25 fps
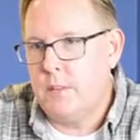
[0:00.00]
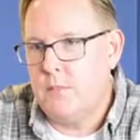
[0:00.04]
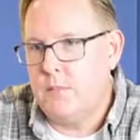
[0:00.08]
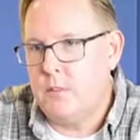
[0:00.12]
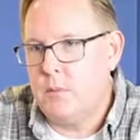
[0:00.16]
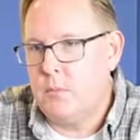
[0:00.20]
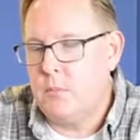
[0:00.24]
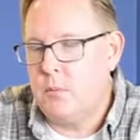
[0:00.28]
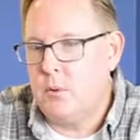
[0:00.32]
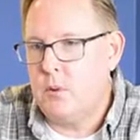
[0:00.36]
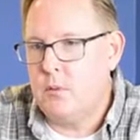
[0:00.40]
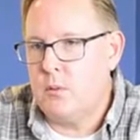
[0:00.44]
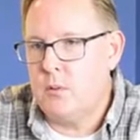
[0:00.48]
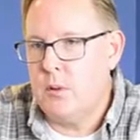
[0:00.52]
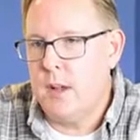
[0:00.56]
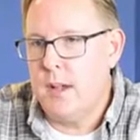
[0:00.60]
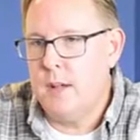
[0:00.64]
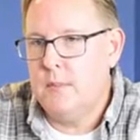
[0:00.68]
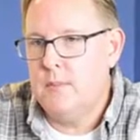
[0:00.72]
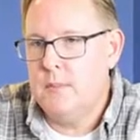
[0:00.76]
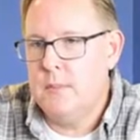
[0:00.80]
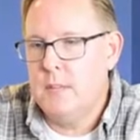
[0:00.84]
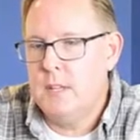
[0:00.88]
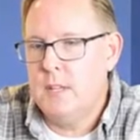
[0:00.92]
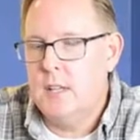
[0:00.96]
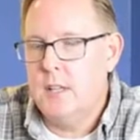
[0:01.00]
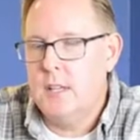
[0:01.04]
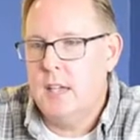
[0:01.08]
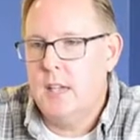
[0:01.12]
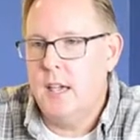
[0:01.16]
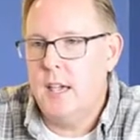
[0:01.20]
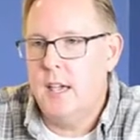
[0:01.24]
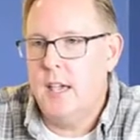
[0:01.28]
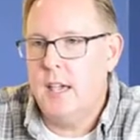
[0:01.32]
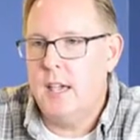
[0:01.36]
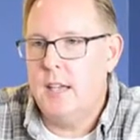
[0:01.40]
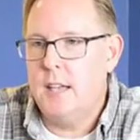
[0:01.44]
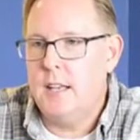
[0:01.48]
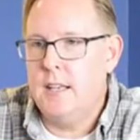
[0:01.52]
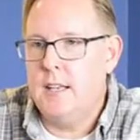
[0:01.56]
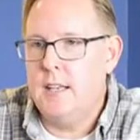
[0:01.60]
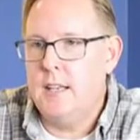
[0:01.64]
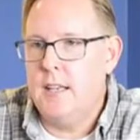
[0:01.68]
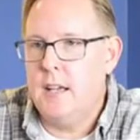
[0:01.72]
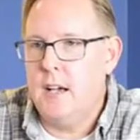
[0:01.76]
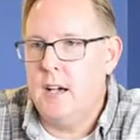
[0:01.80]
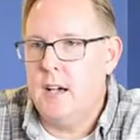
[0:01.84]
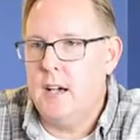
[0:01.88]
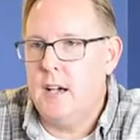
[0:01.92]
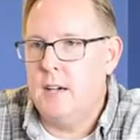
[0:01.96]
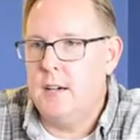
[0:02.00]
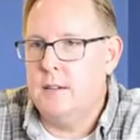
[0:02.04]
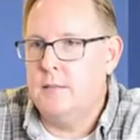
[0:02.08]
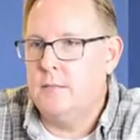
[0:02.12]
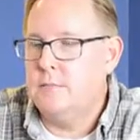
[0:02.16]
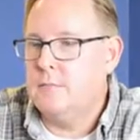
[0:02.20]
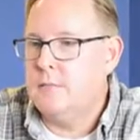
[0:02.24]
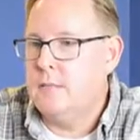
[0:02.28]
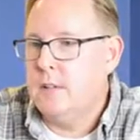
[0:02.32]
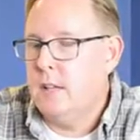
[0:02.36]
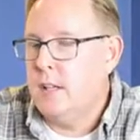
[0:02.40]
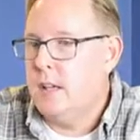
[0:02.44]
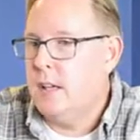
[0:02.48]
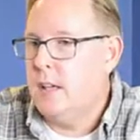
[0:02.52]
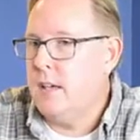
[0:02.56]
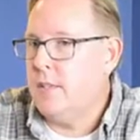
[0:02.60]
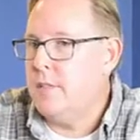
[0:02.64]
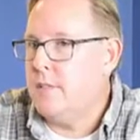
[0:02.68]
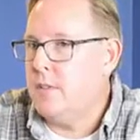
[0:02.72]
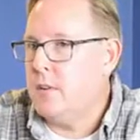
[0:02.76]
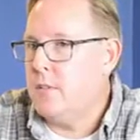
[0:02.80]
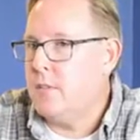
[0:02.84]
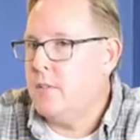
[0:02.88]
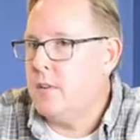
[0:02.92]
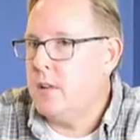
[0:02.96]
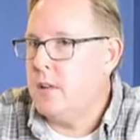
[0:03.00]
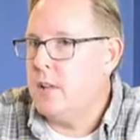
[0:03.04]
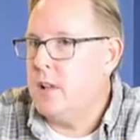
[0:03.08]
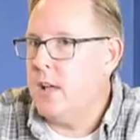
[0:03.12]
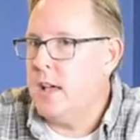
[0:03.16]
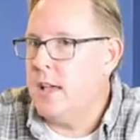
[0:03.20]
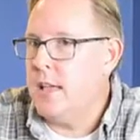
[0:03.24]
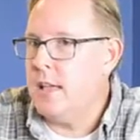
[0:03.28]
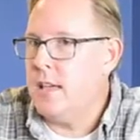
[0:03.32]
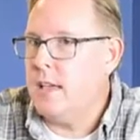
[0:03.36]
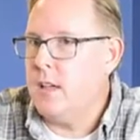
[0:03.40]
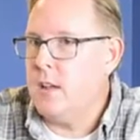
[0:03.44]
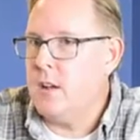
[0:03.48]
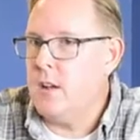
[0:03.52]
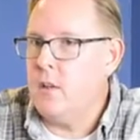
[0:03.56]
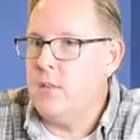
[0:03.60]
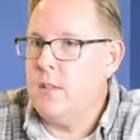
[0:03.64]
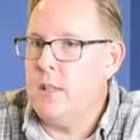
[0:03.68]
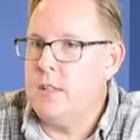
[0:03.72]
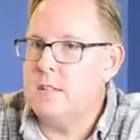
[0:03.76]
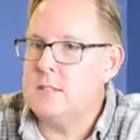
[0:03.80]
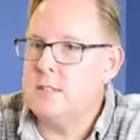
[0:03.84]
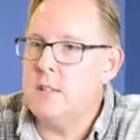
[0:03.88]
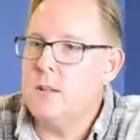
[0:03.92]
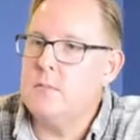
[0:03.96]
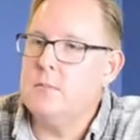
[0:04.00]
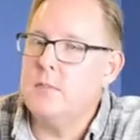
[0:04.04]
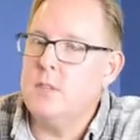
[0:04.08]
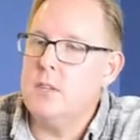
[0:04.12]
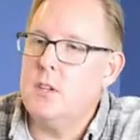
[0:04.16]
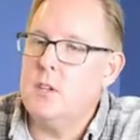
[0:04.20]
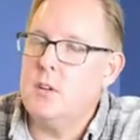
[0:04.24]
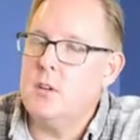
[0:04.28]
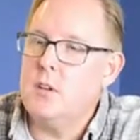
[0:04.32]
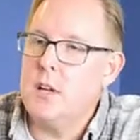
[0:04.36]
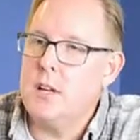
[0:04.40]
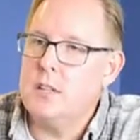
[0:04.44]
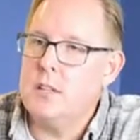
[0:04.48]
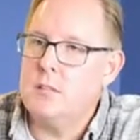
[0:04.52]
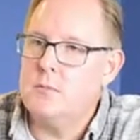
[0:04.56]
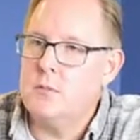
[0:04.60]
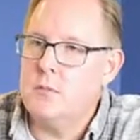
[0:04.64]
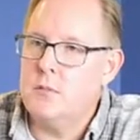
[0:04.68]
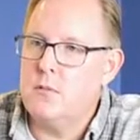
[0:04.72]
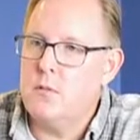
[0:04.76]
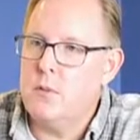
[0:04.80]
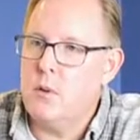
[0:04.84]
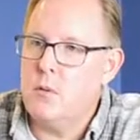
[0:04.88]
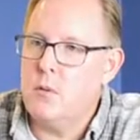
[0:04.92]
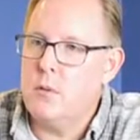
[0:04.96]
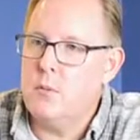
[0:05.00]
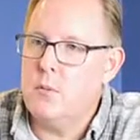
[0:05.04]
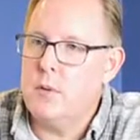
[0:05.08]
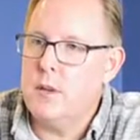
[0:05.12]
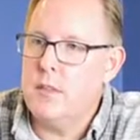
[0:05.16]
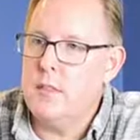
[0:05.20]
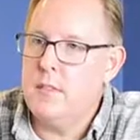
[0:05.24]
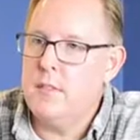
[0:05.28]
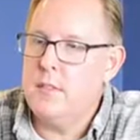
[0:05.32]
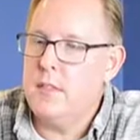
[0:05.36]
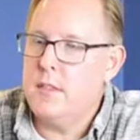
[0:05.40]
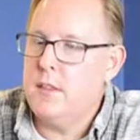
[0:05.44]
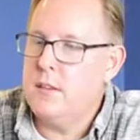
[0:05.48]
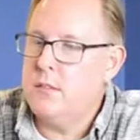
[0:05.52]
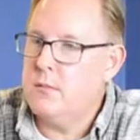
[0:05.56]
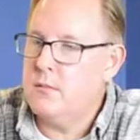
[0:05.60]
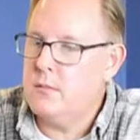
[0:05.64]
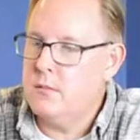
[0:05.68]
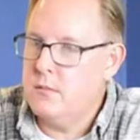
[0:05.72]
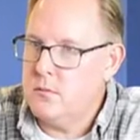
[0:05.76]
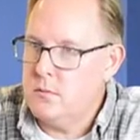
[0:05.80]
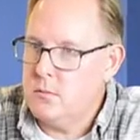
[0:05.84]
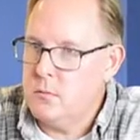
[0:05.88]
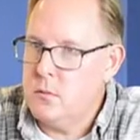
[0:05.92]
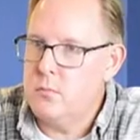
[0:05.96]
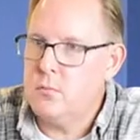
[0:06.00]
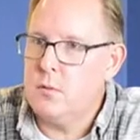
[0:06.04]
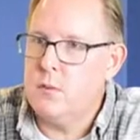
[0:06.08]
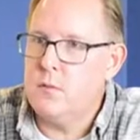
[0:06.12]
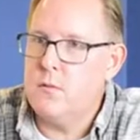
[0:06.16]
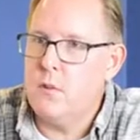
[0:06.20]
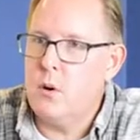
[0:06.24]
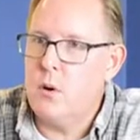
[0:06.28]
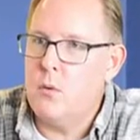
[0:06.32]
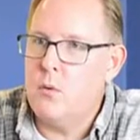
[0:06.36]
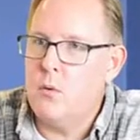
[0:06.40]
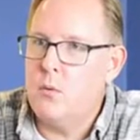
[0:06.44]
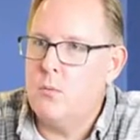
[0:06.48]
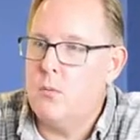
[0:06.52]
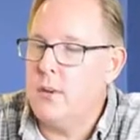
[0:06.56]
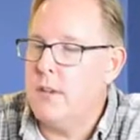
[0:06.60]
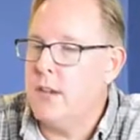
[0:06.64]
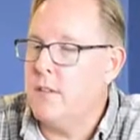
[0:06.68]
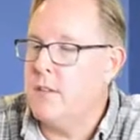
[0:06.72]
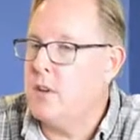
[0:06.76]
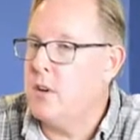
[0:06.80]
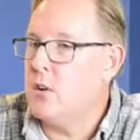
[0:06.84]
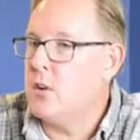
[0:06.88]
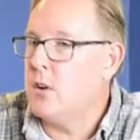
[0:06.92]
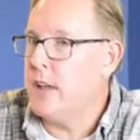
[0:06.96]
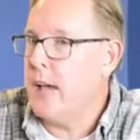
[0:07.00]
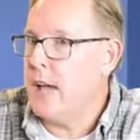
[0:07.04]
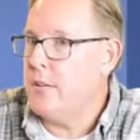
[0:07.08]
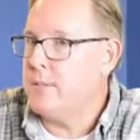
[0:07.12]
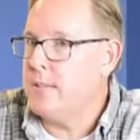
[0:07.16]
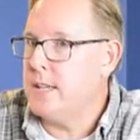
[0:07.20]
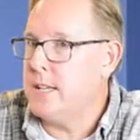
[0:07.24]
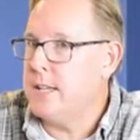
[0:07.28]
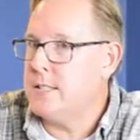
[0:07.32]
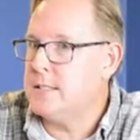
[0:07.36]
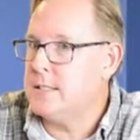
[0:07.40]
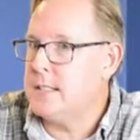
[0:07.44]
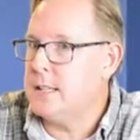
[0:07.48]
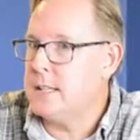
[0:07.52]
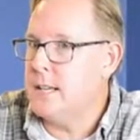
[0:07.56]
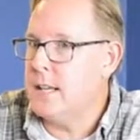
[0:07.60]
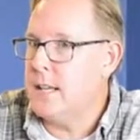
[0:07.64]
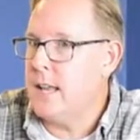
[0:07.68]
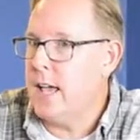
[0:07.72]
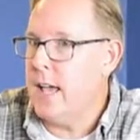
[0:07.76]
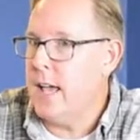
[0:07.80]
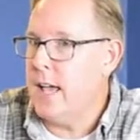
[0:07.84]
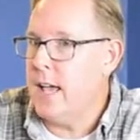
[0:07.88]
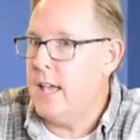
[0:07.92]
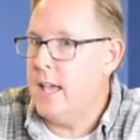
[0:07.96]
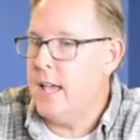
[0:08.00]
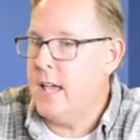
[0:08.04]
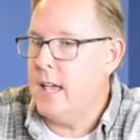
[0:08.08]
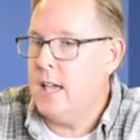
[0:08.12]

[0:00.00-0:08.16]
for the program. And if you feel like that's something you'd like to move forward with, then we'll move forward. We'll give you your lab testing today,